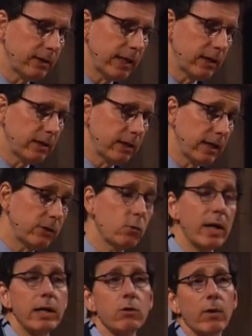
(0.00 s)
that that's
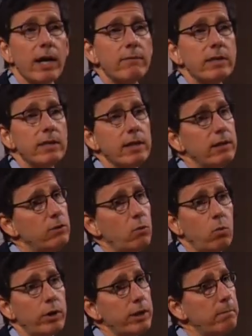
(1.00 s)
why he gravitated to
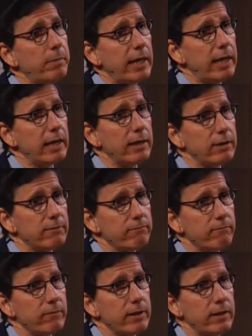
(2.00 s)
William Blake.
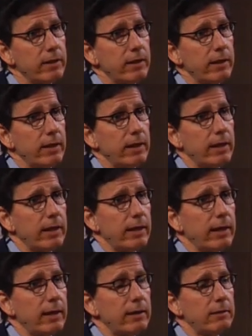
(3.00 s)

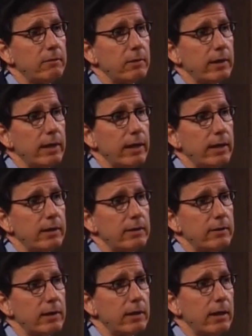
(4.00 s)
Uh,
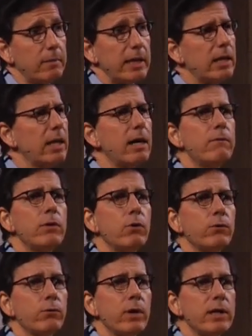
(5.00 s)
and he, I mean, he loved
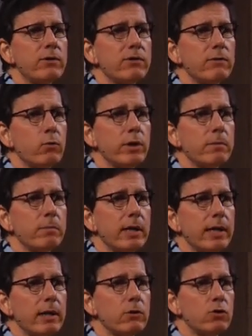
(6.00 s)
those phrases of William
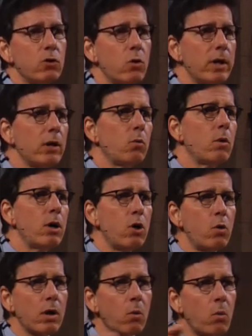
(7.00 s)
Blake joy and
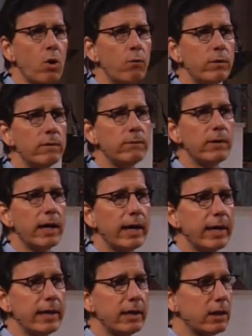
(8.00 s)
woe are woven
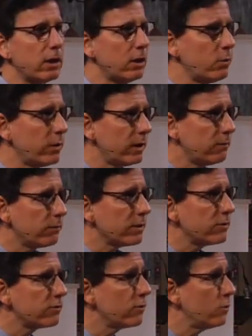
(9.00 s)
fine, a clothing for
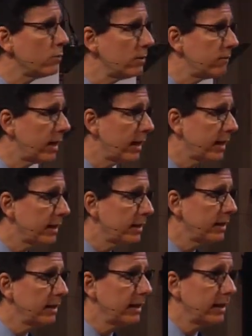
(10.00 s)
the soul
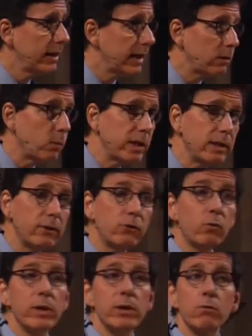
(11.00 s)
divine. And when
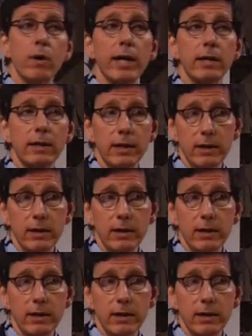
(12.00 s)
this we rightly